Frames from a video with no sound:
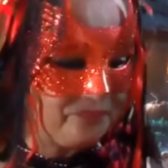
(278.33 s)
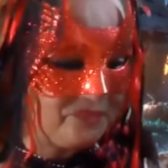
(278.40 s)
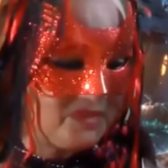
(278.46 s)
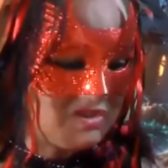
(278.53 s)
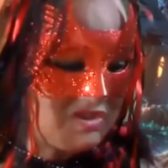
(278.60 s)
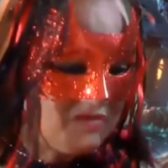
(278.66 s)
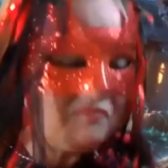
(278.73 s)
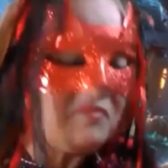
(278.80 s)
The
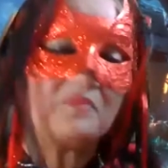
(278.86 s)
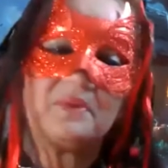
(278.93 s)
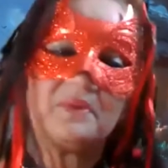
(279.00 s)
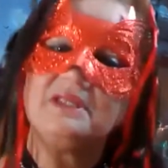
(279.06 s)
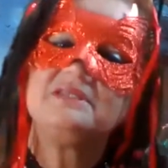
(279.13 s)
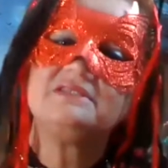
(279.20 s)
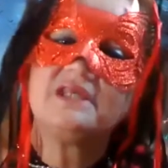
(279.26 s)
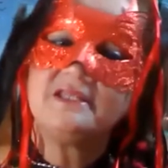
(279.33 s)
chief of
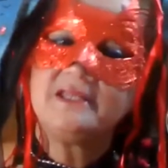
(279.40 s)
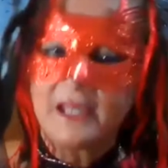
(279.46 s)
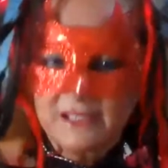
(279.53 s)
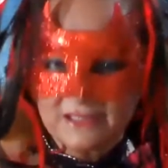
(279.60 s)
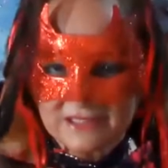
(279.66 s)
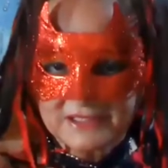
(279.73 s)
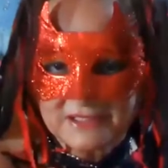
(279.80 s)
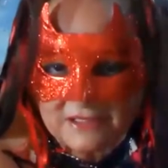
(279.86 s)
police said
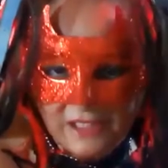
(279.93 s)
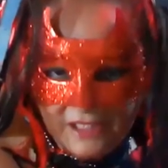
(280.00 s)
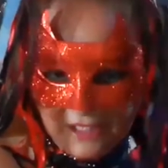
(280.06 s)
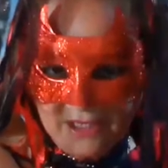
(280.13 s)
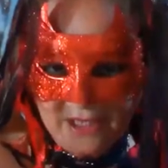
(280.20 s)
yes, that he